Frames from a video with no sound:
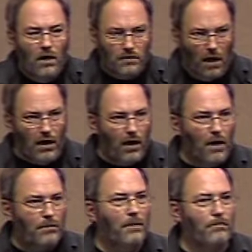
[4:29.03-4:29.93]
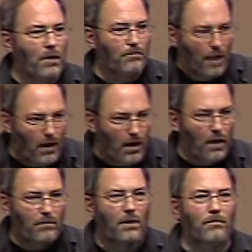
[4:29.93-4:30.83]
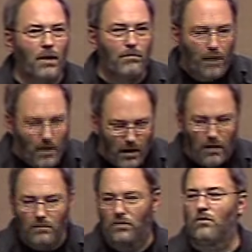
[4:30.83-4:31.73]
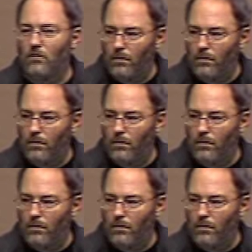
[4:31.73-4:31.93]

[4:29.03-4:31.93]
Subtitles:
da ba ba ba ba ba ba do